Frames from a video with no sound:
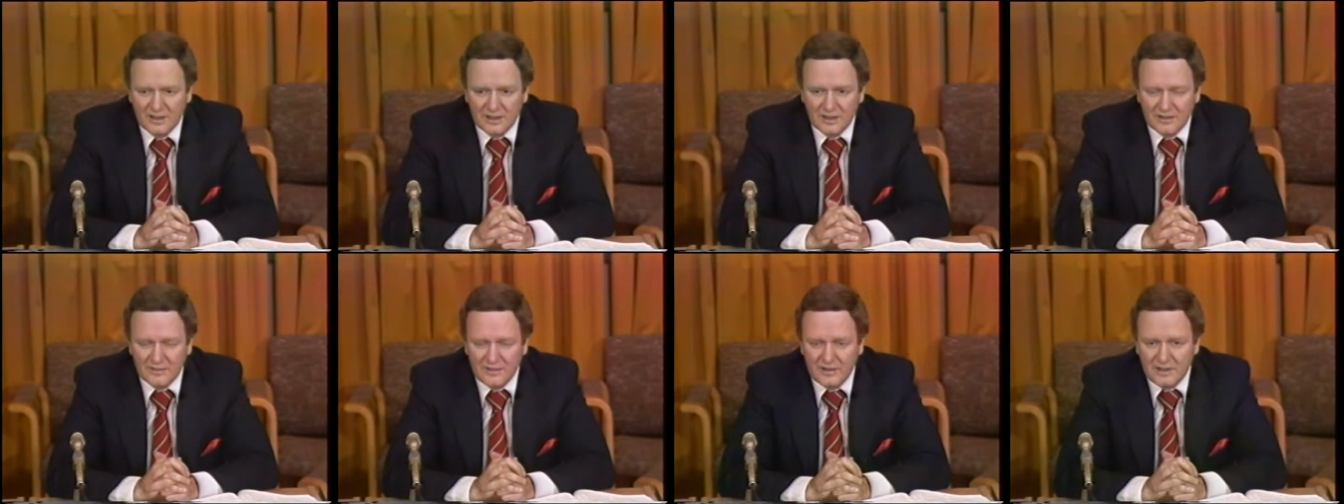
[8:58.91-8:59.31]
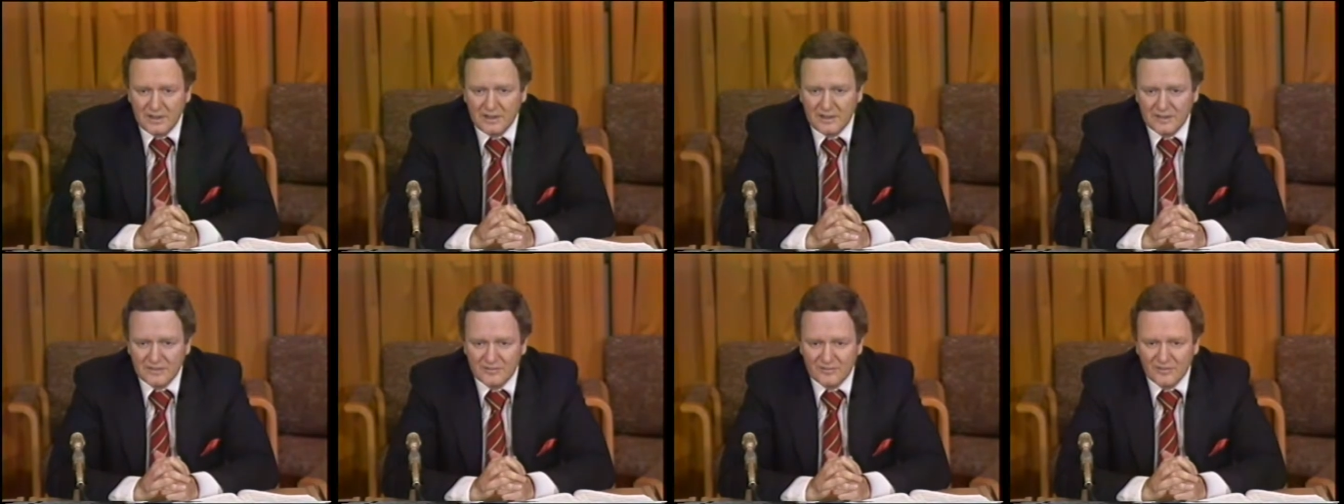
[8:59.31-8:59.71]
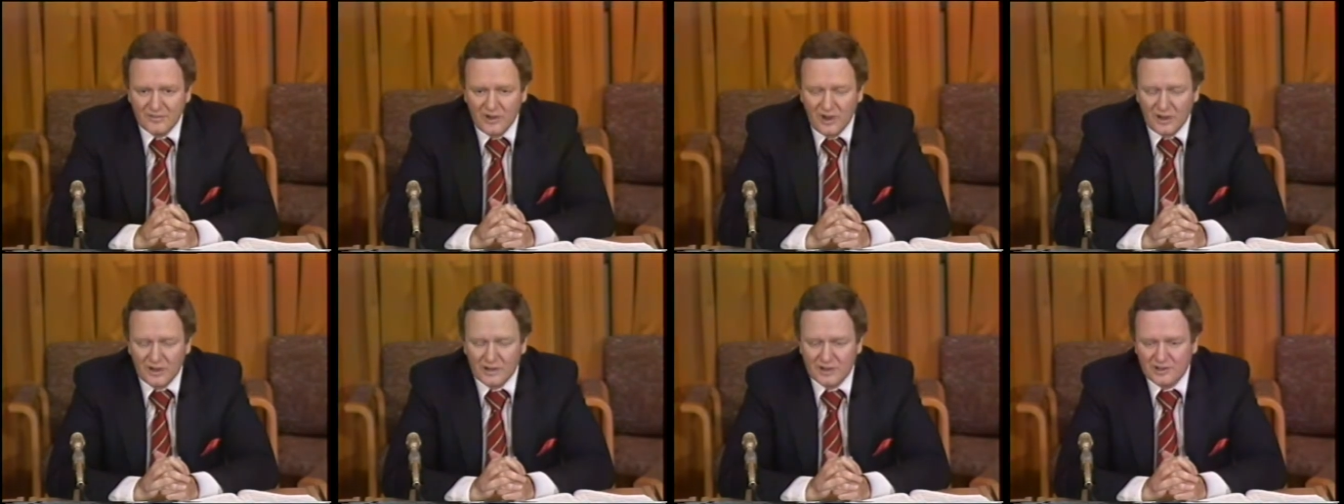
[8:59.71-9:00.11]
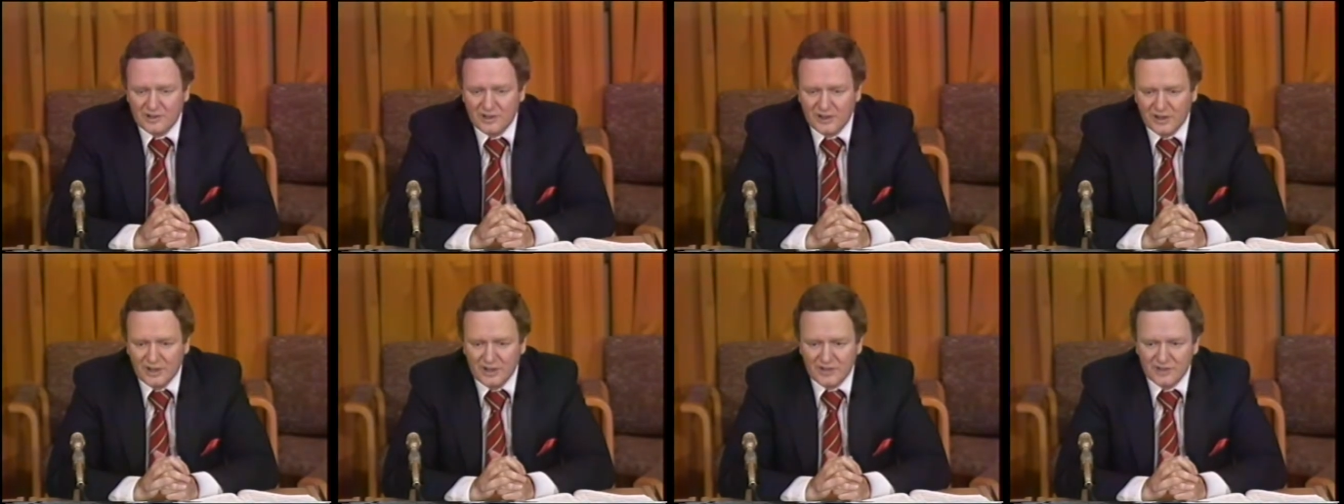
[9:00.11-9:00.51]
uh, the
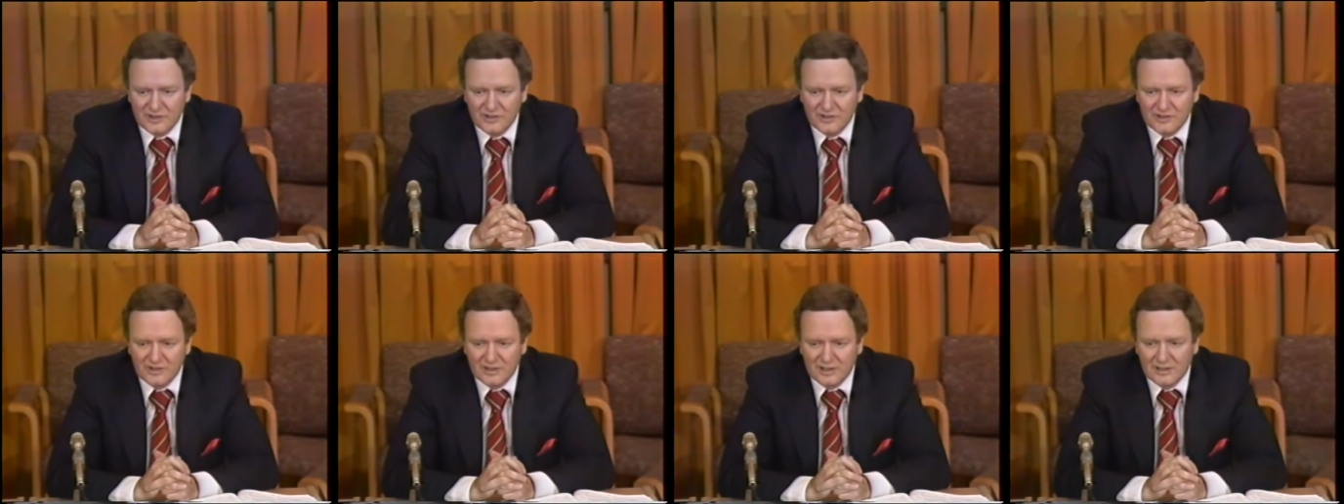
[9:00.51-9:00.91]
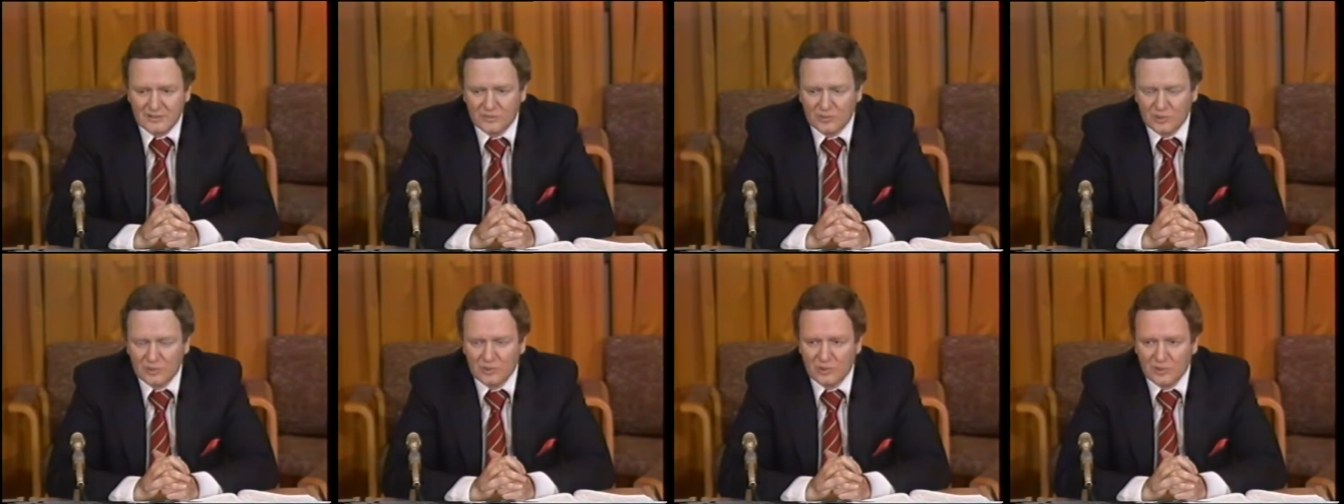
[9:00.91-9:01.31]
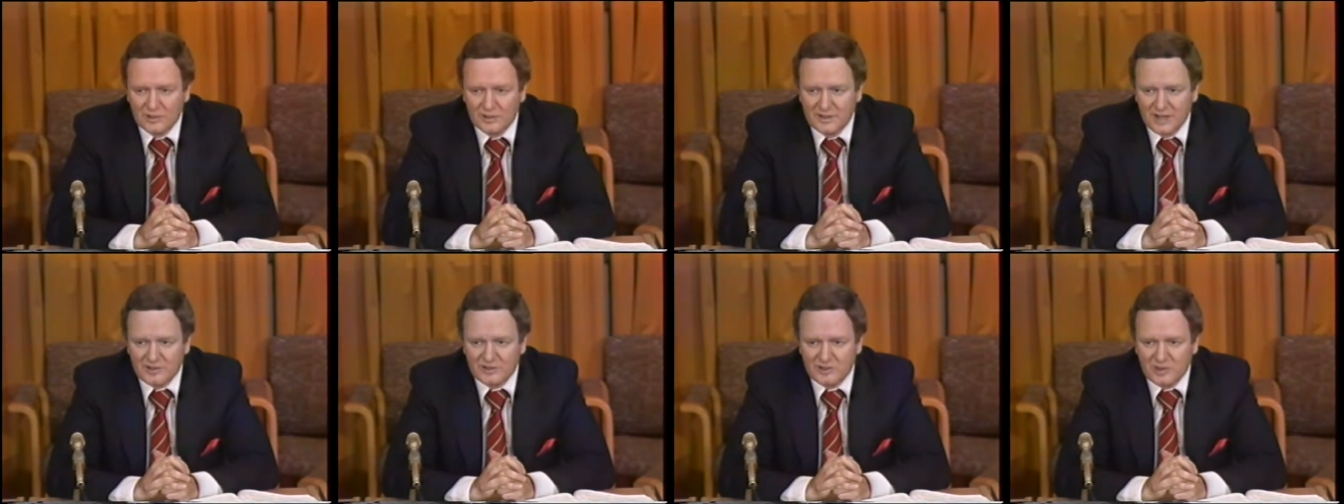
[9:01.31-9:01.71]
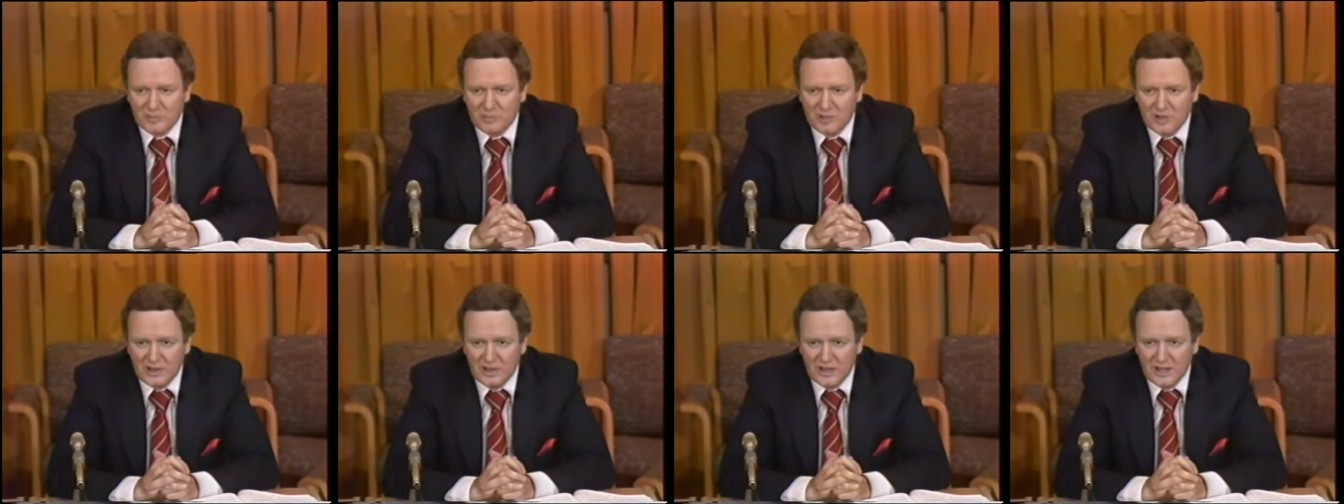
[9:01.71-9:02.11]
voluntariness uh, rule doesn't
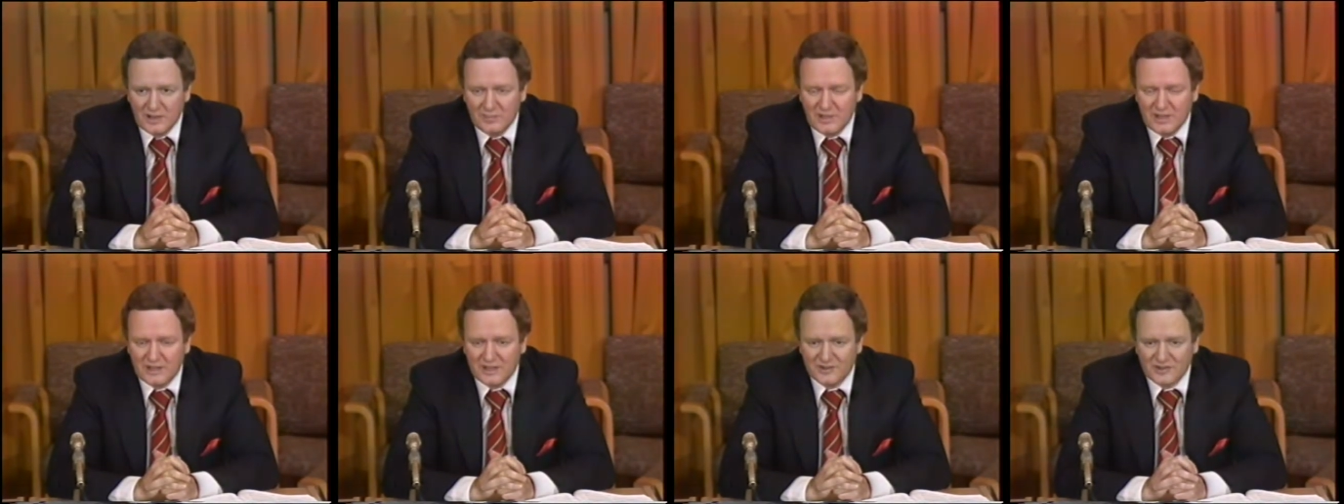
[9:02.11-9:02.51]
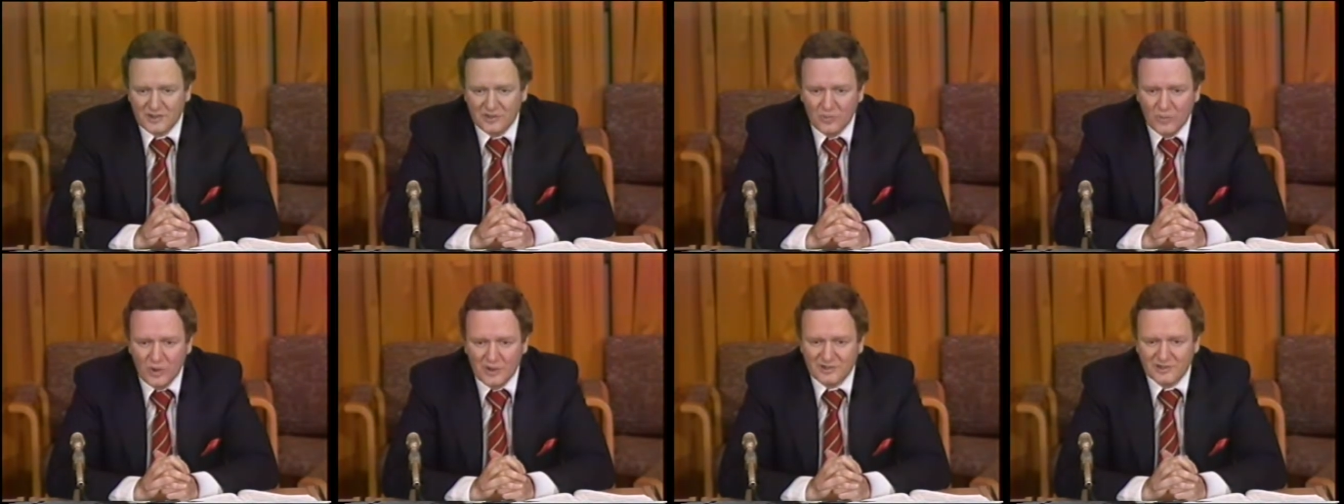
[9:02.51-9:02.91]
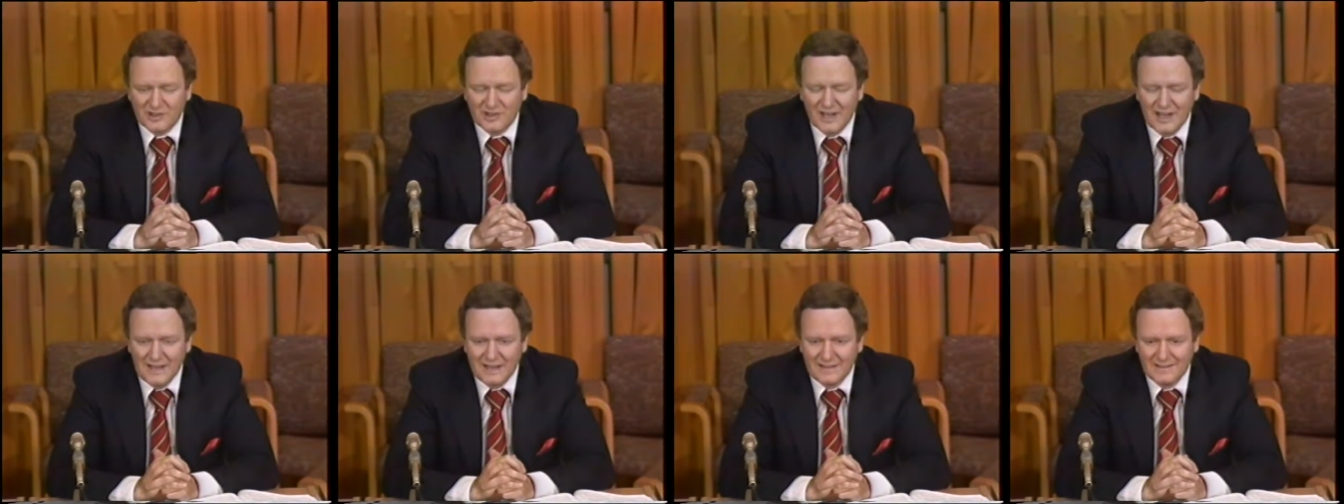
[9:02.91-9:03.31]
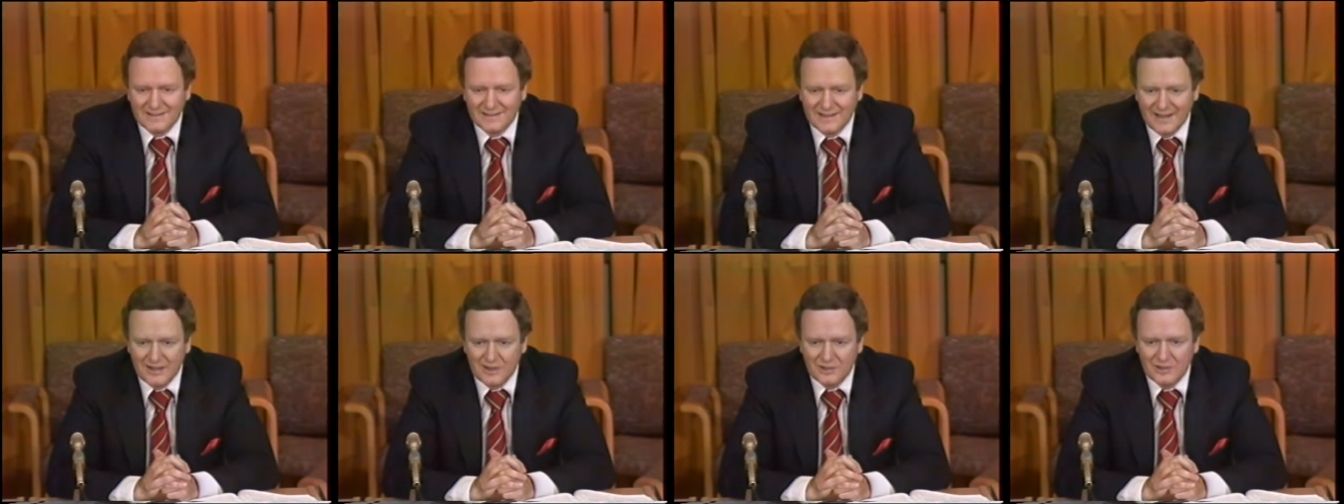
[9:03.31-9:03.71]
apply because it wasn't
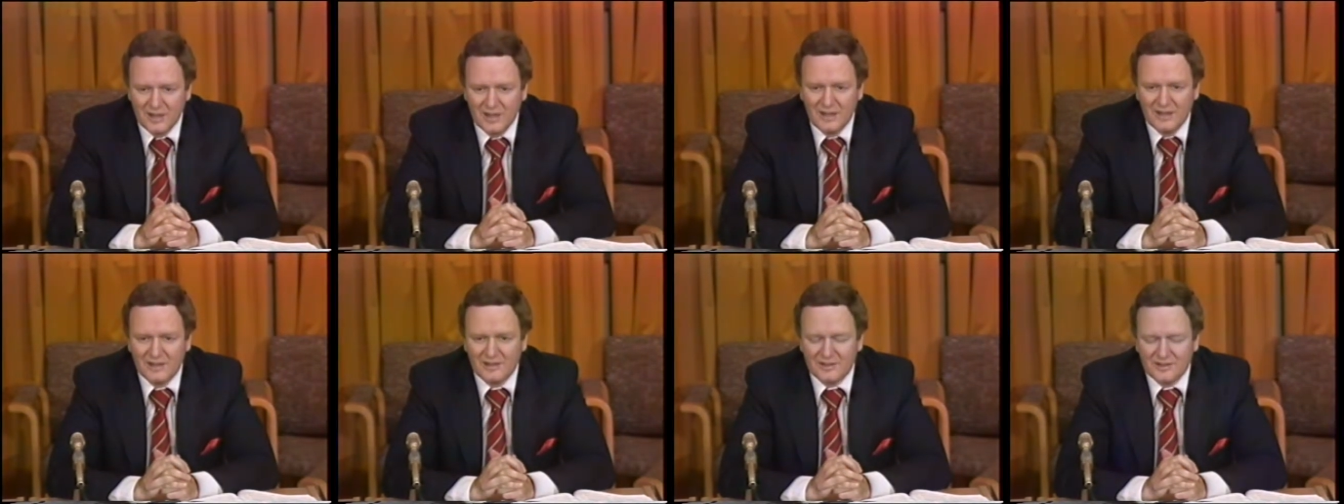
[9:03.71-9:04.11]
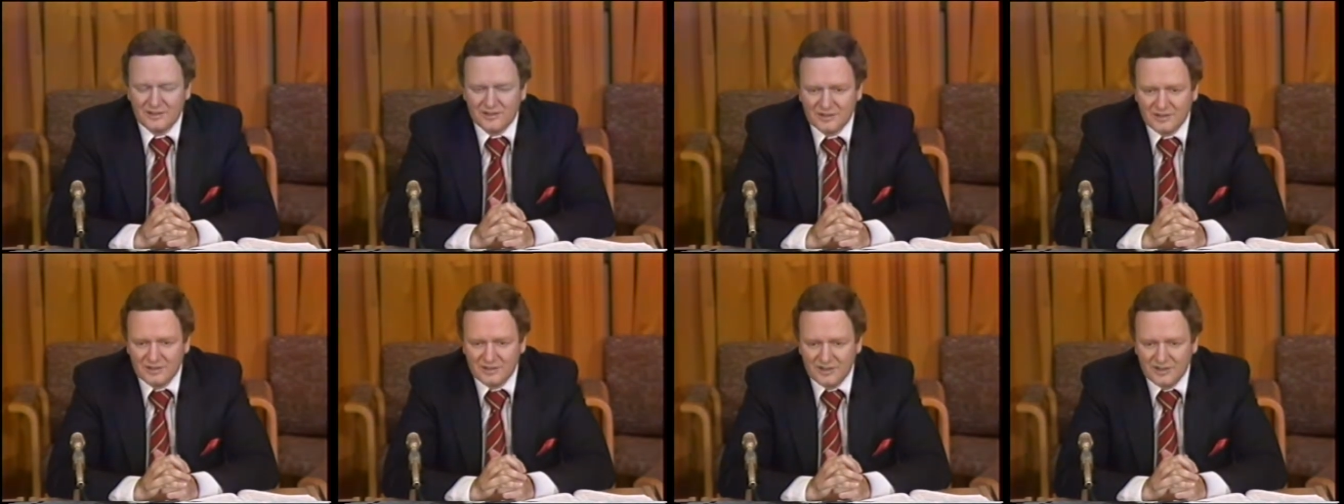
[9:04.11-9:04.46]
held out to,